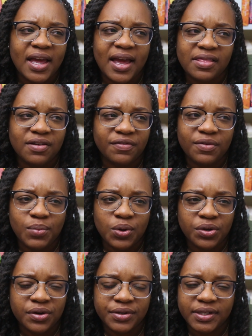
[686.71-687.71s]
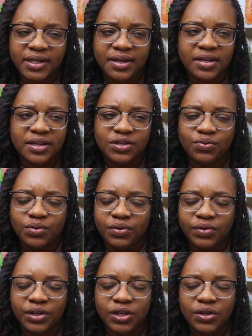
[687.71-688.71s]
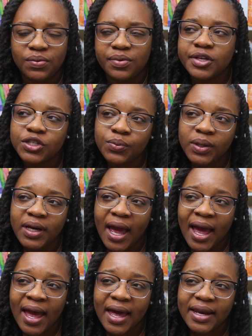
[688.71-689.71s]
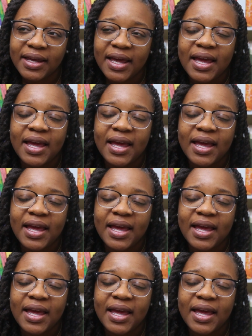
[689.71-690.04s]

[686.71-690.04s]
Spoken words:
and their familiars, and I think it's really, really cute. This one had